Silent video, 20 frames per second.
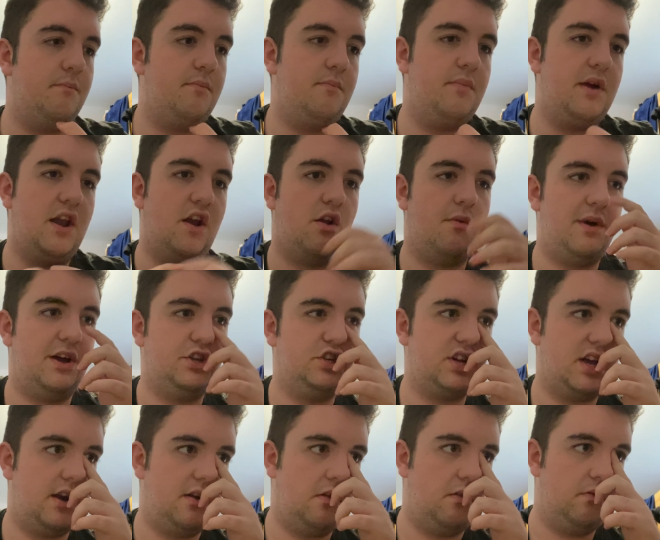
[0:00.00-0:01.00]
been on my
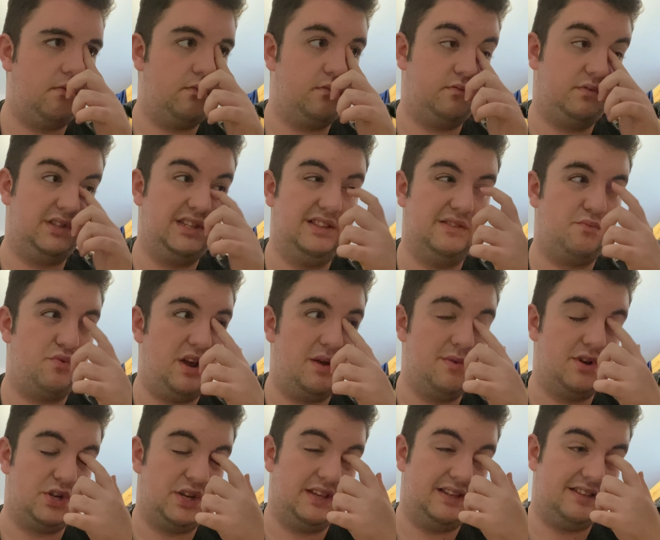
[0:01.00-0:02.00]
channel since pretty
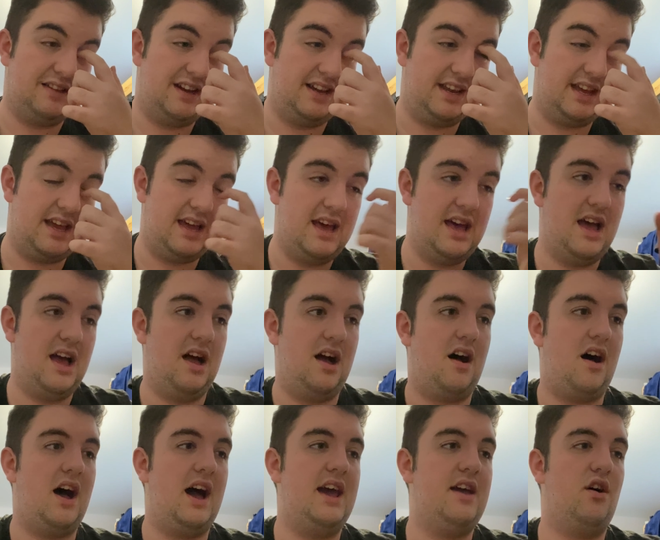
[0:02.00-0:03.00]
much I started,
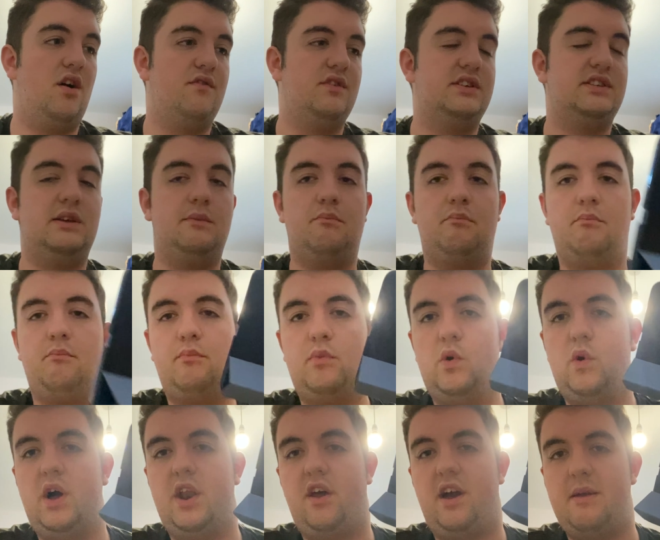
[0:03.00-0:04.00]
I obviously
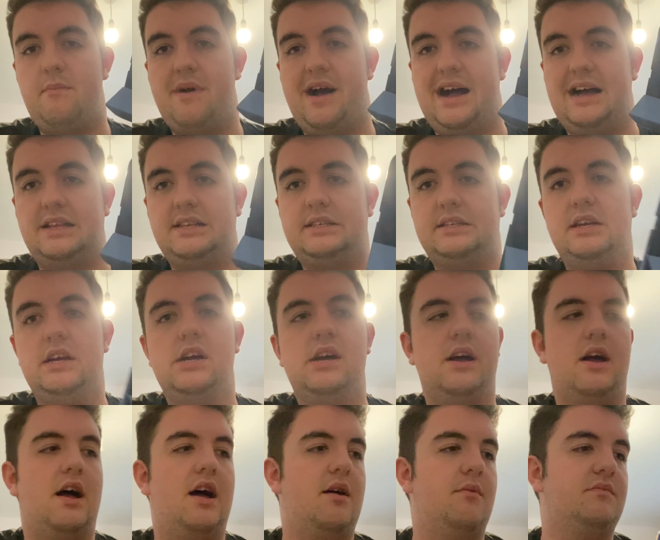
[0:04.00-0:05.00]
bought an iPad
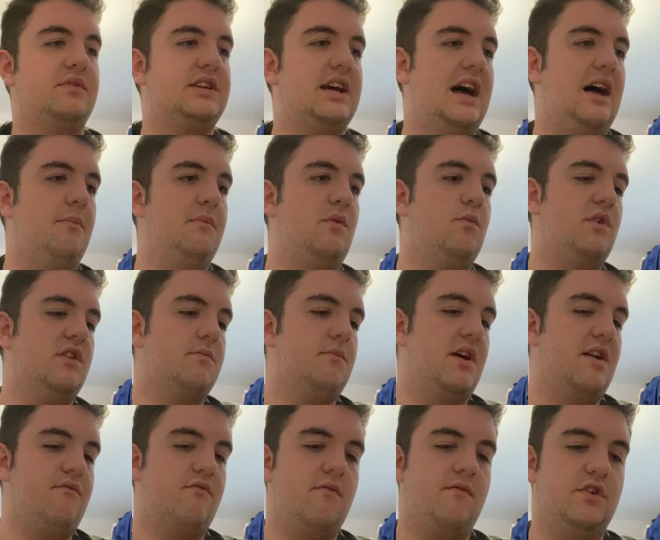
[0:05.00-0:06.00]
to help me with
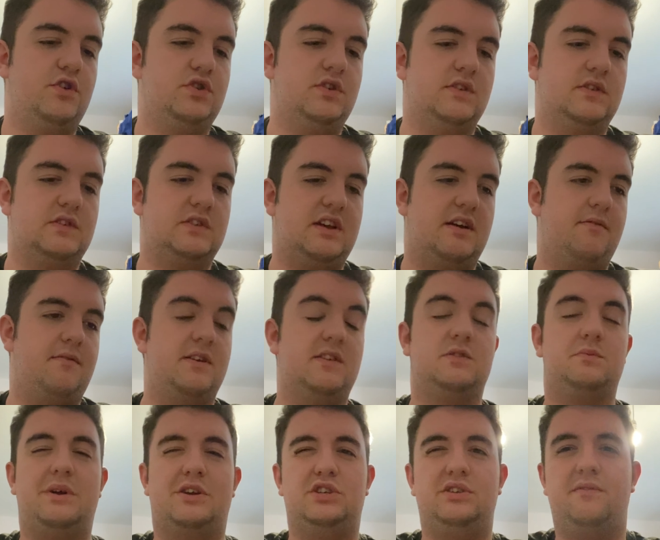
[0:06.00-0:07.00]
my revision and stuff, and
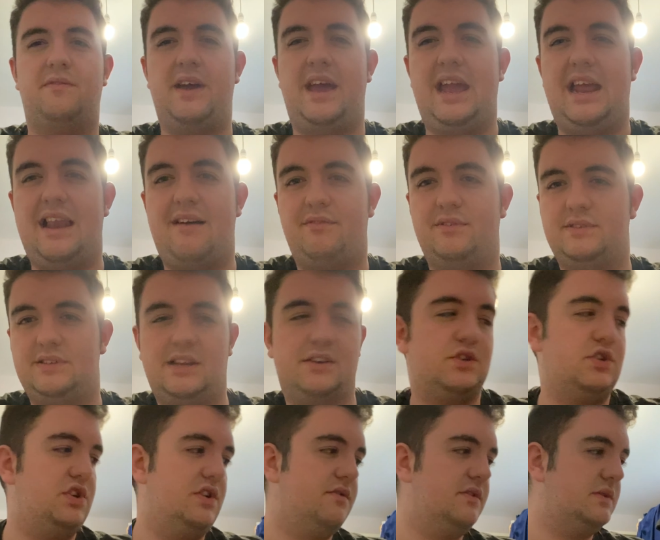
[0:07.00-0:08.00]
especially for A-levels
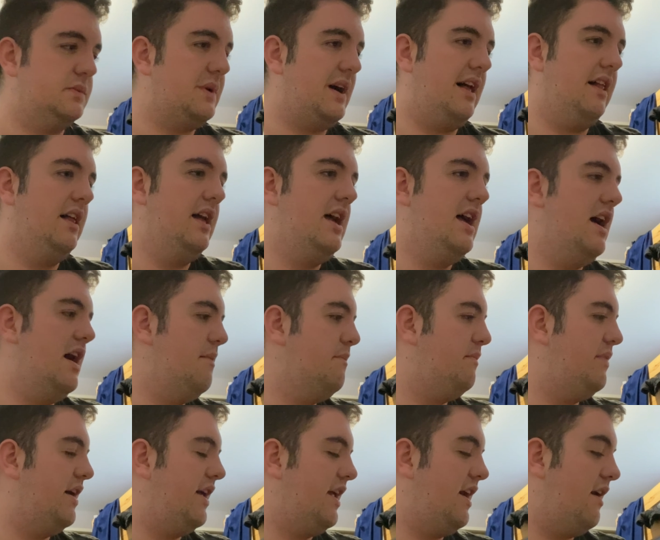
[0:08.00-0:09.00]
next year as well.
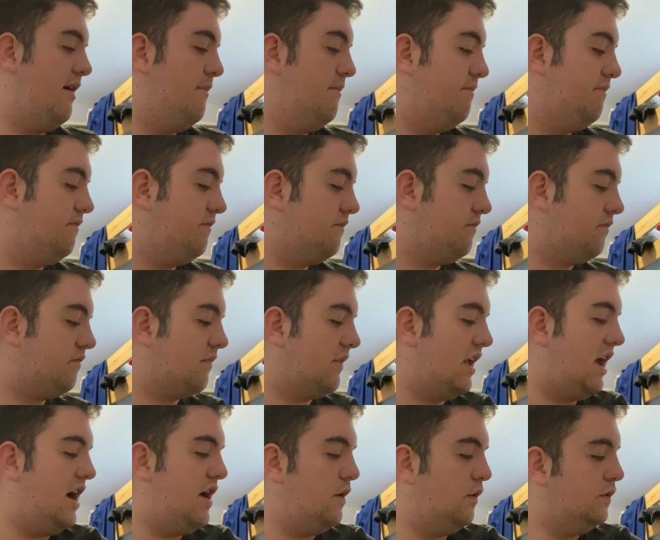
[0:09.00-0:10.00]
But
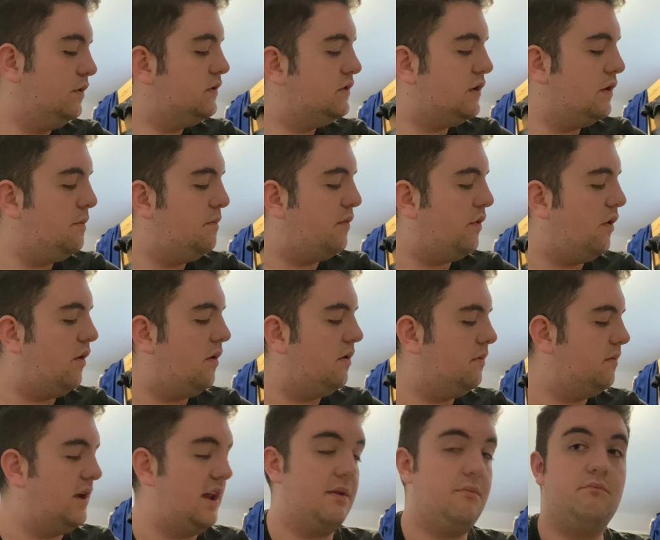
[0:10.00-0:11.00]
I also bought,
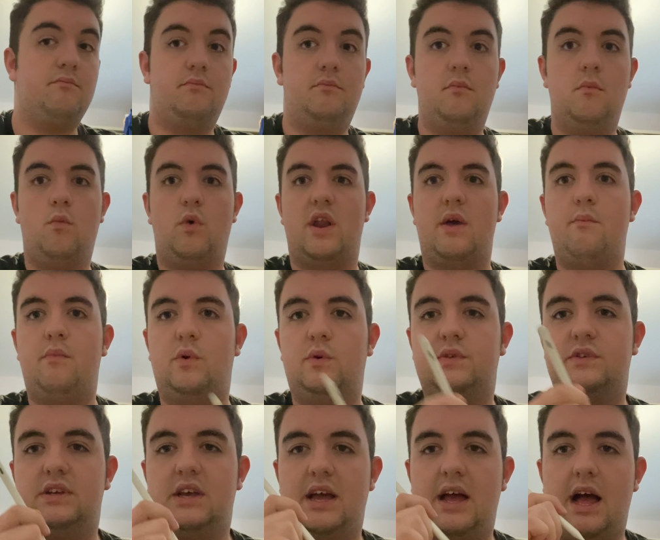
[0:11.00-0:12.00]
when I
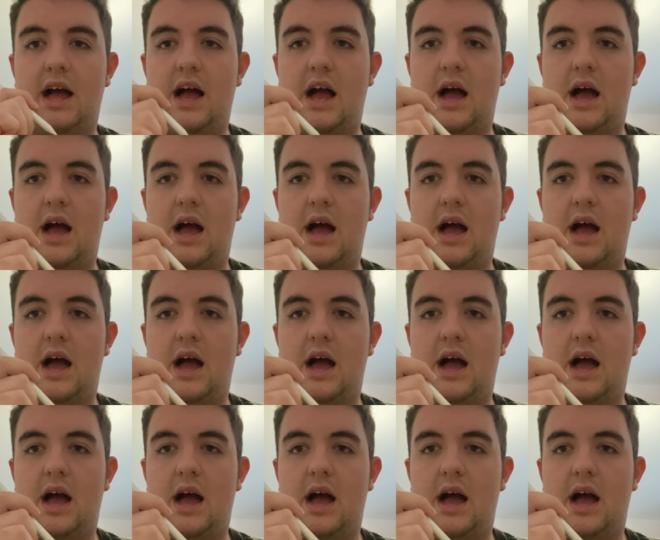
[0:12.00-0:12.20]
bought it,